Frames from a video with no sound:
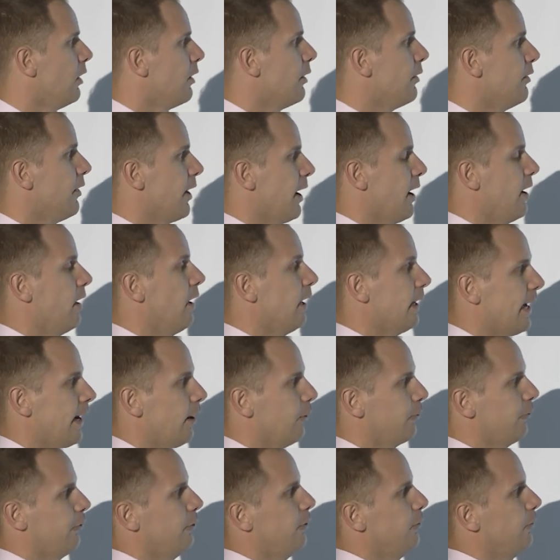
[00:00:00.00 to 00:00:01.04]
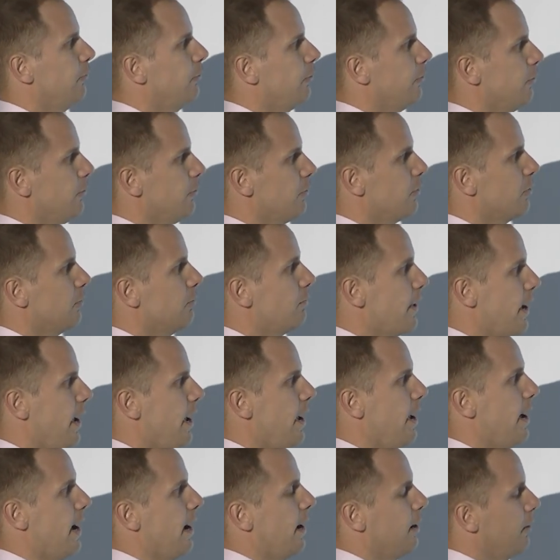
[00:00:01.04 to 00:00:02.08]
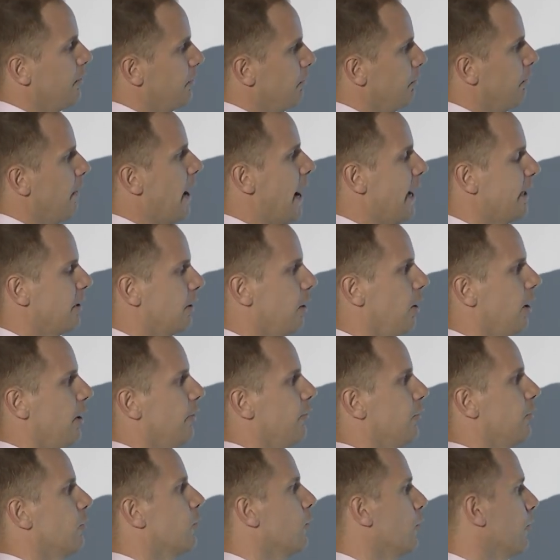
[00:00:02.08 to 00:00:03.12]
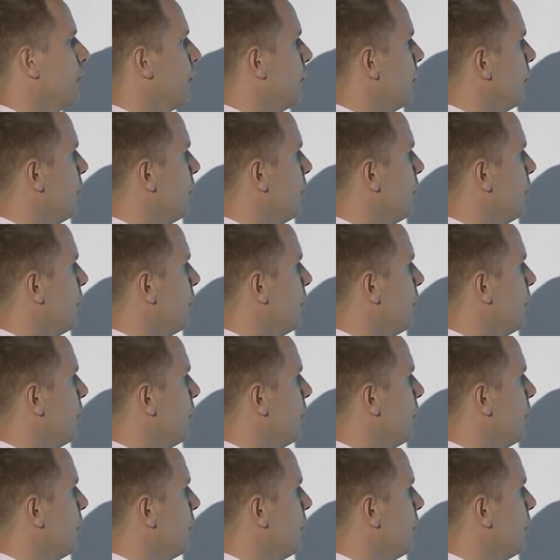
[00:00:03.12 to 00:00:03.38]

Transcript: that allows you to compare and analyze across the